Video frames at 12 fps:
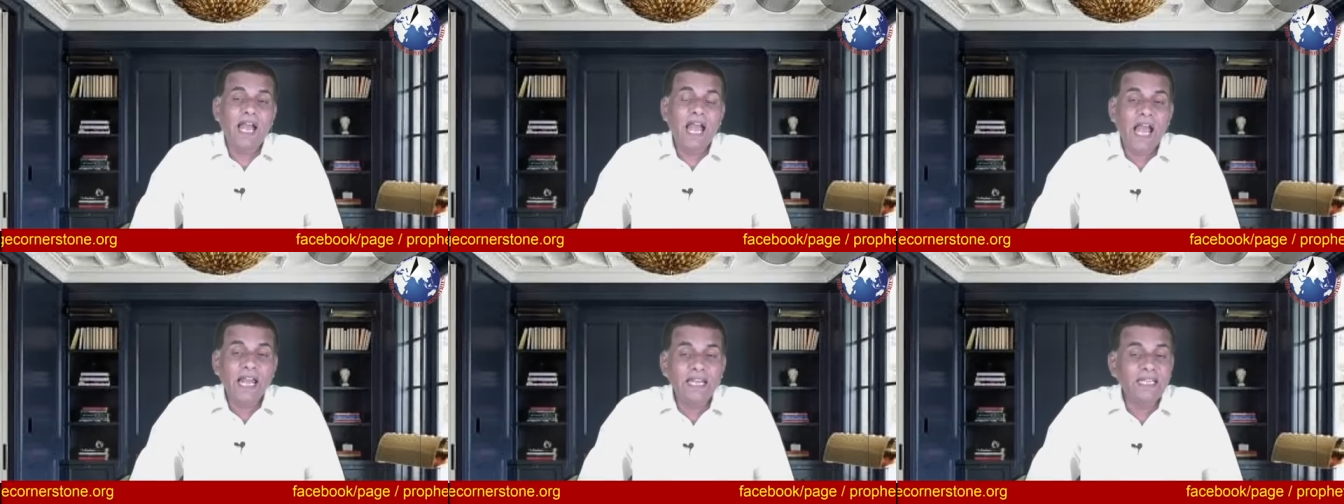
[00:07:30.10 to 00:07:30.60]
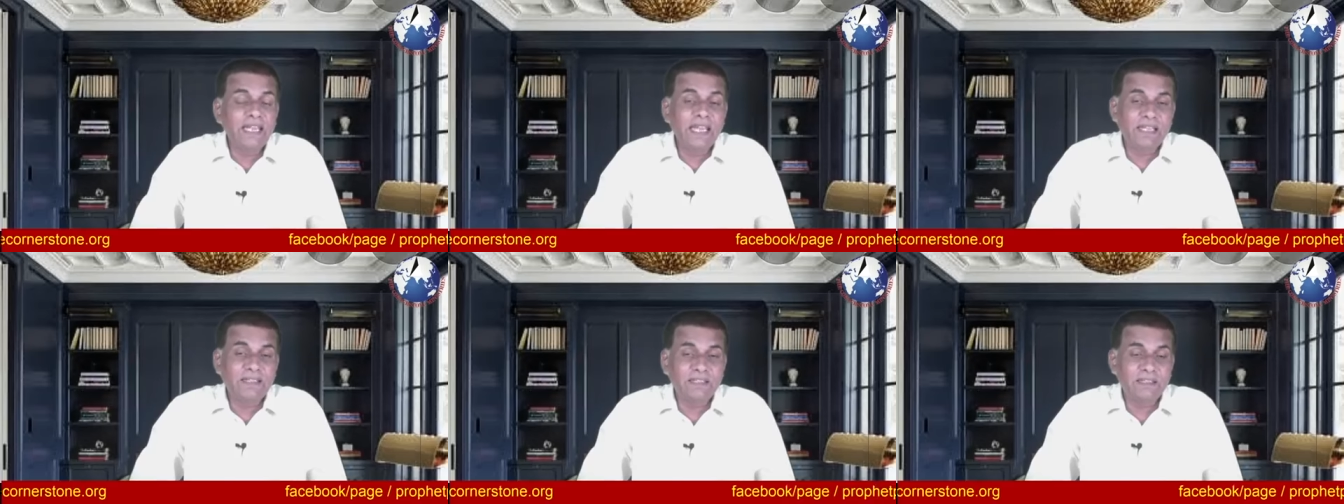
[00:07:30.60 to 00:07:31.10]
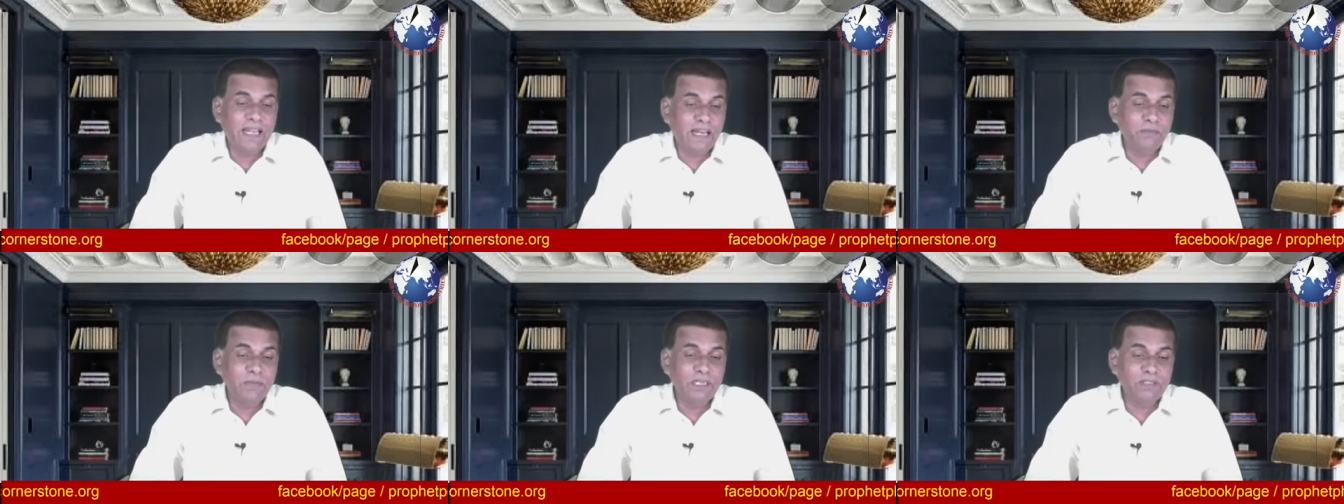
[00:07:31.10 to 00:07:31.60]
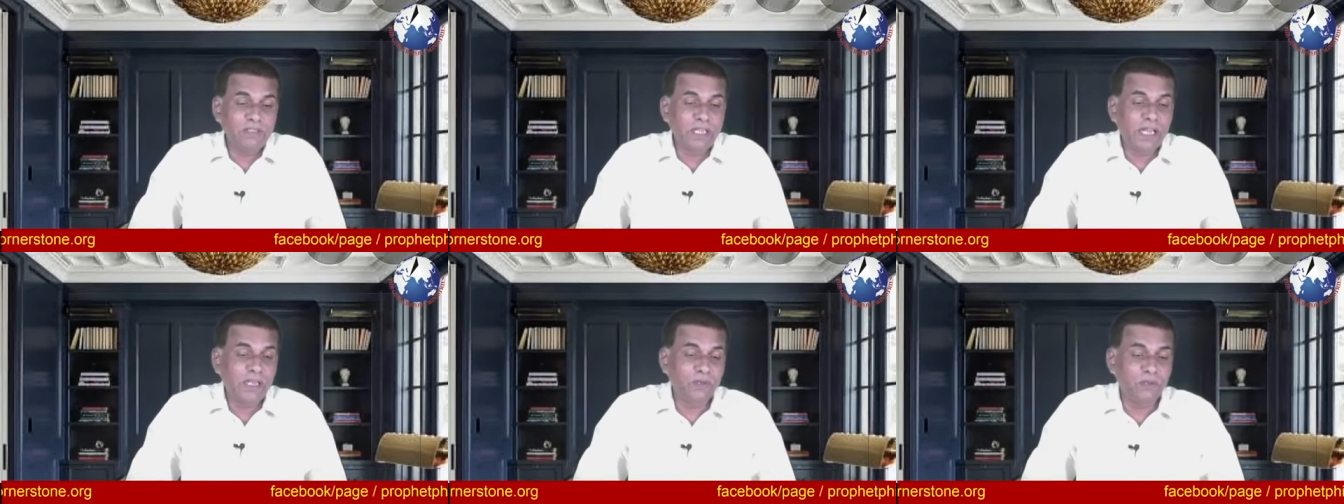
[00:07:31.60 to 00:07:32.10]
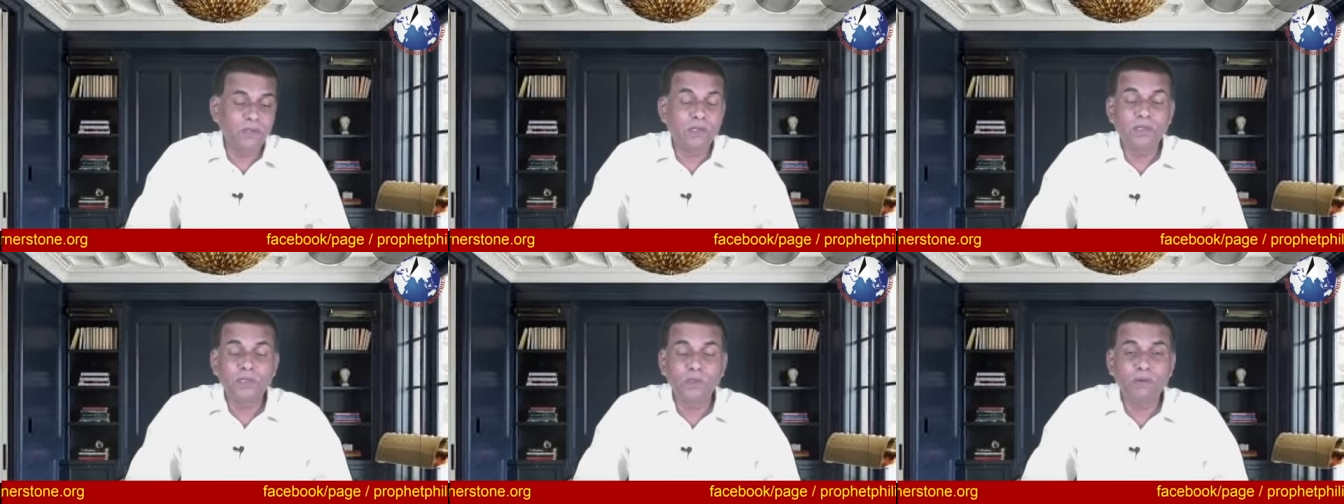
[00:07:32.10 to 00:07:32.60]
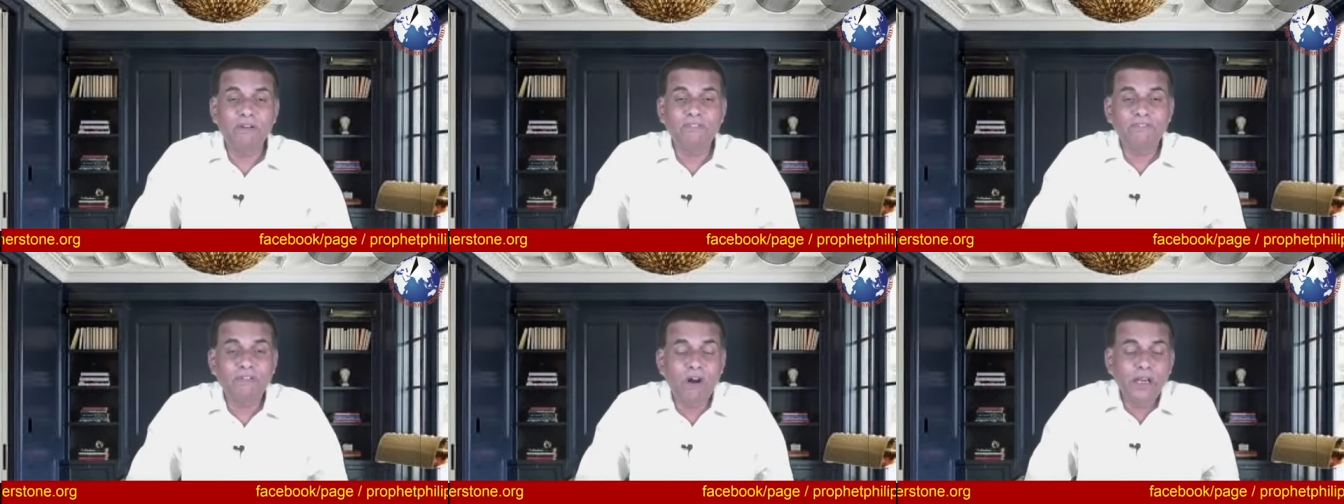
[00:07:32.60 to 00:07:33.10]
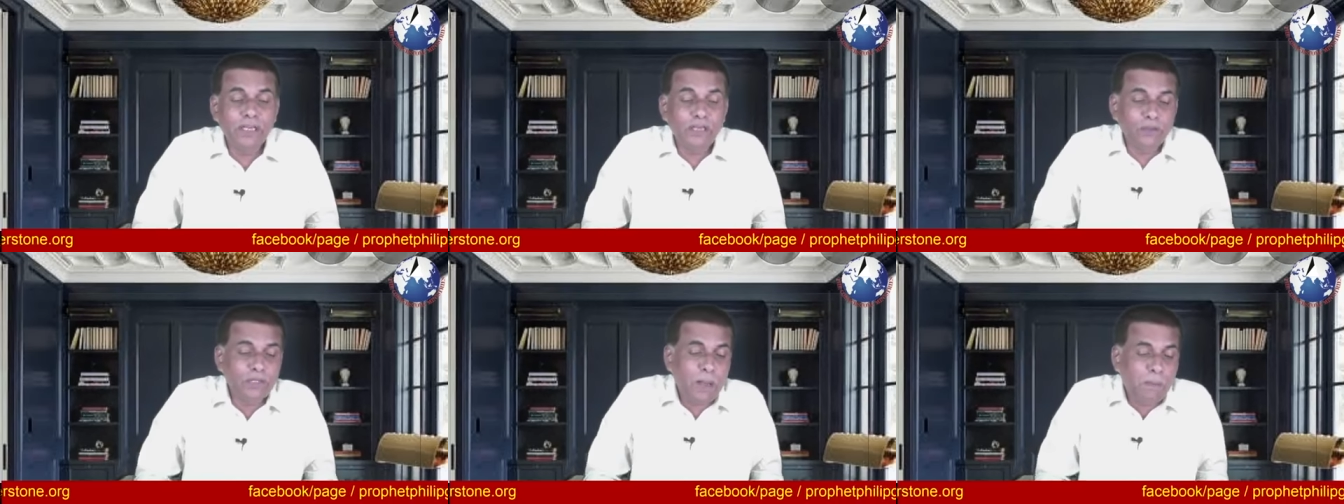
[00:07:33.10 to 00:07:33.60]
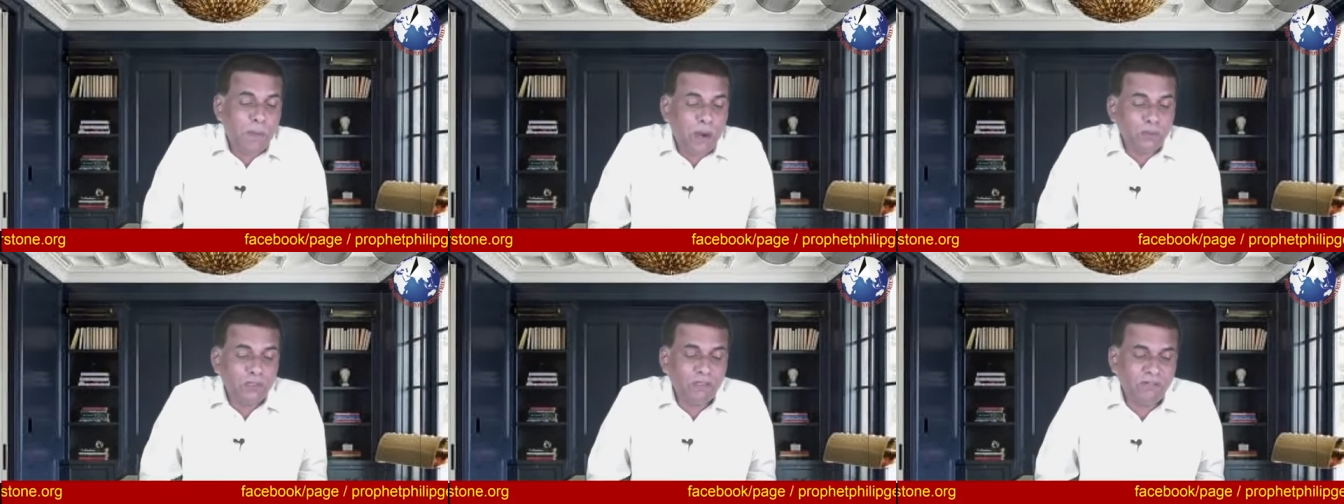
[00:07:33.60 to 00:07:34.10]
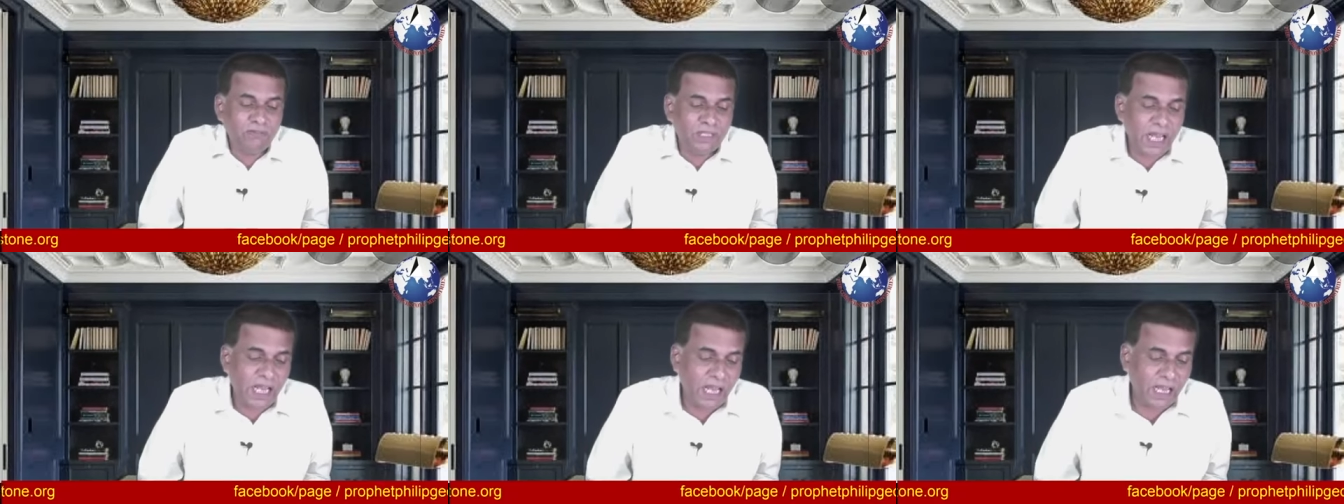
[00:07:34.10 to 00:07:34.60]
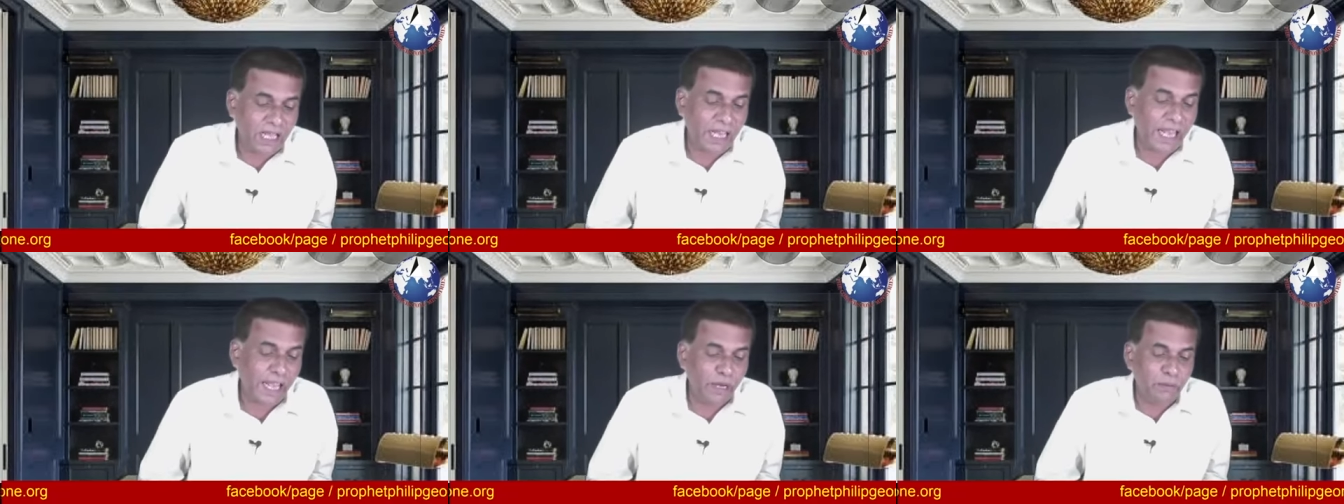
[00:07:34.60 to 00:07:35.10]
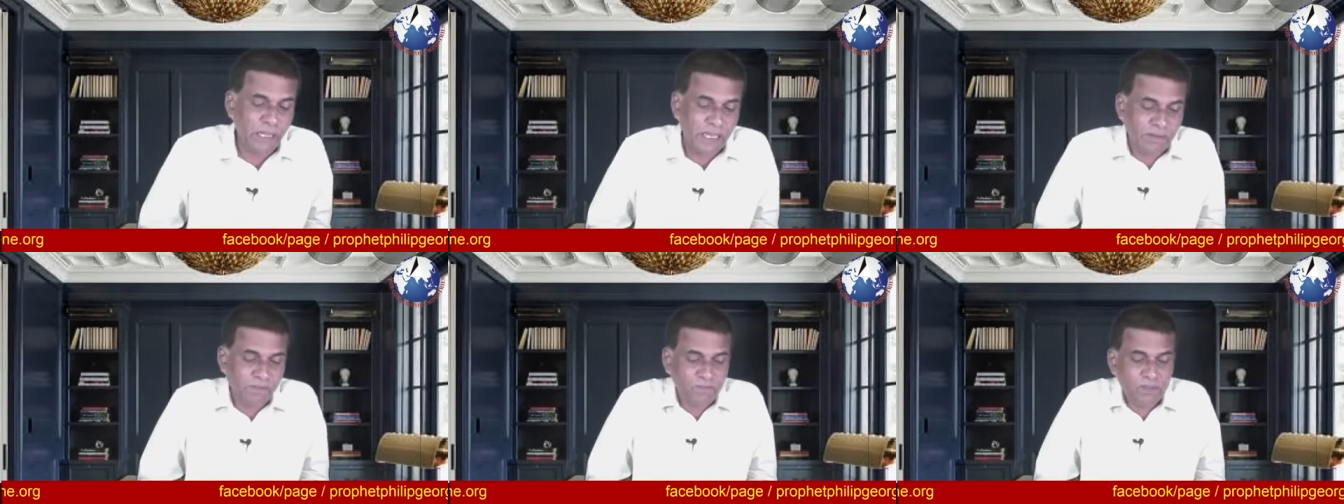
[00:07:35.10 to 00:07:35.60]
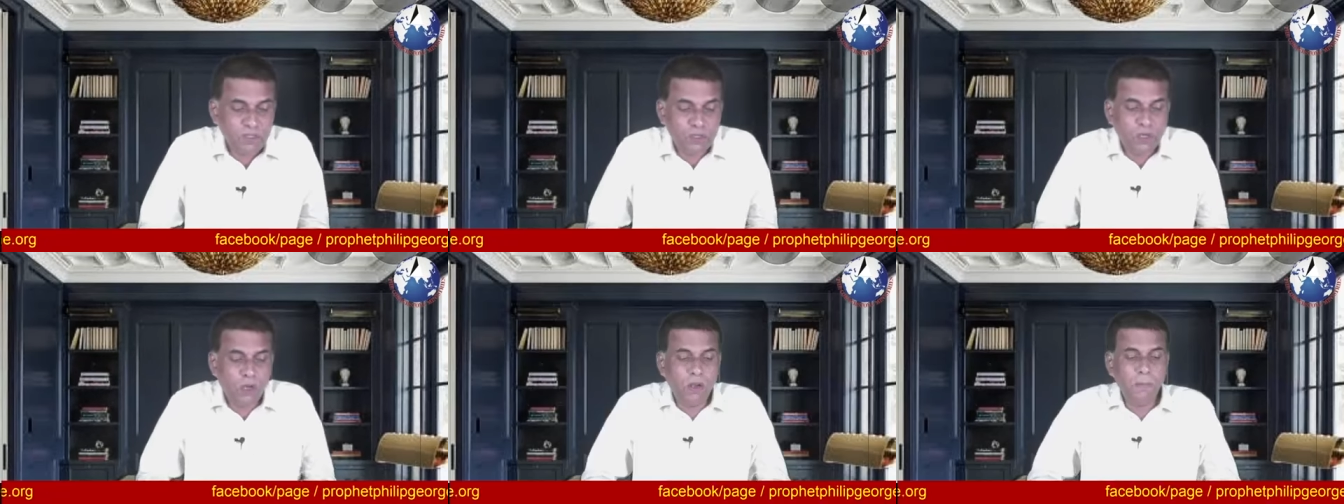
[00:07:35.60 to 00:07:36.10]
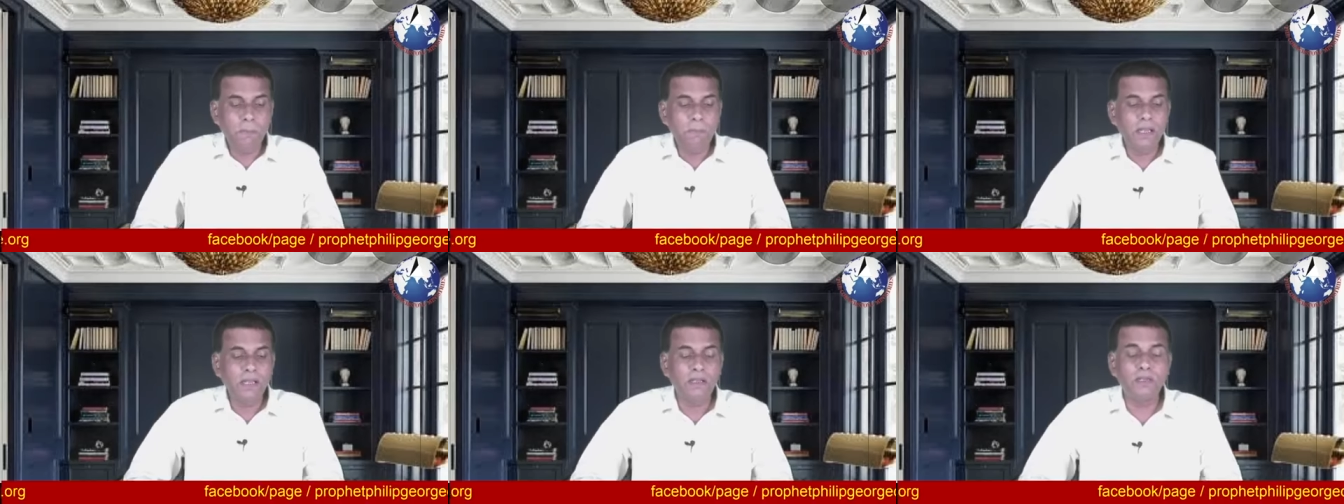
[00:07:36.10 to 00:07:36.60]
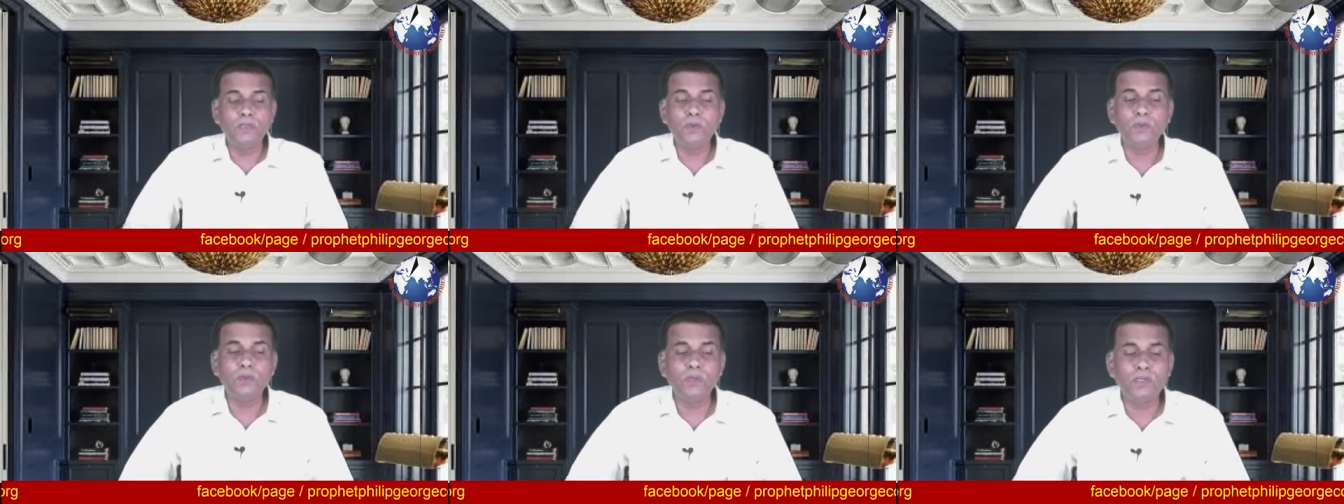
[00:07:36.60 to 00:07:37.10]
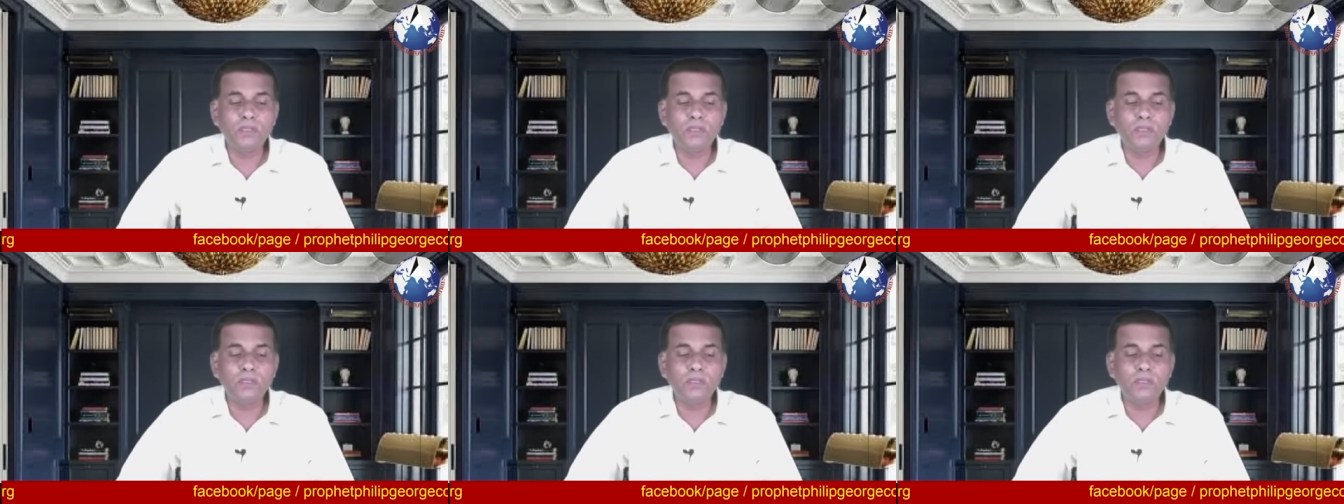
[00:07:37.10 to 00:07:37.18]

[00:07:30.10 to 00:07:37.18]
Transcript: alligator that means into do not fall into the mouth of the enemy so do,